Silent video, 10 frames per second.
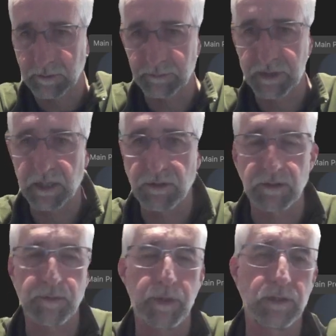
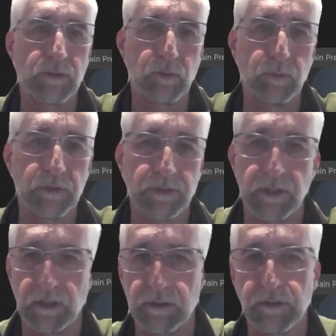tangent space normals,
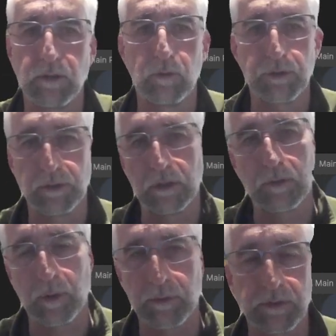and so you also need
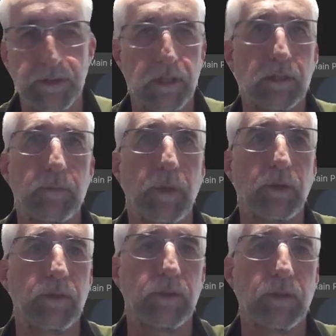to be able to set
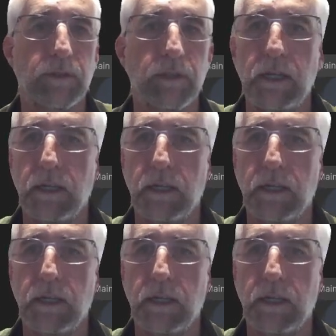both of those.